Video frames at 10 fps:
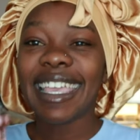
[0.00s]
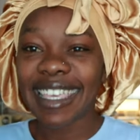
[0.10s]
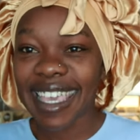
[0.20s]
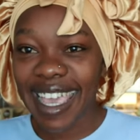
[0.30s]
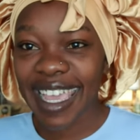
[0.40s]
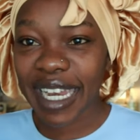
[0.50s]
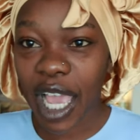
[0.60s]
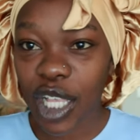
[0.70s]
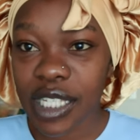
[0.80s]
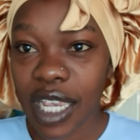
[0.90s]

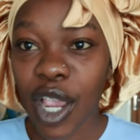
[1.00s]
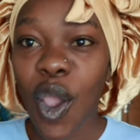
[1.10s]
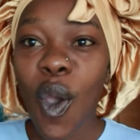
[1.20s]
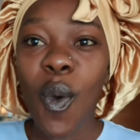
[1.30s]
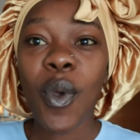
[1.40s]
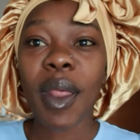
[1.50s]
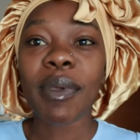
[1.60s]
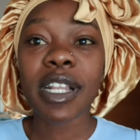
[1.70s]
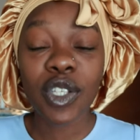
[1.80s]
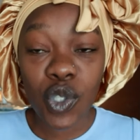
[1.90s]
When I'm
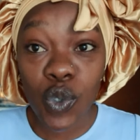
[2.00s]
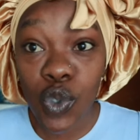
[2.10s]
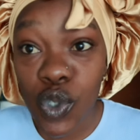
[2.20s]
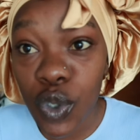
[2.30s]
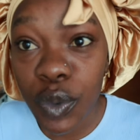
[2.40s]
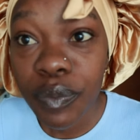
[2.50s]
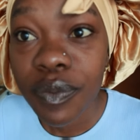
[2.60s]
at Lesotho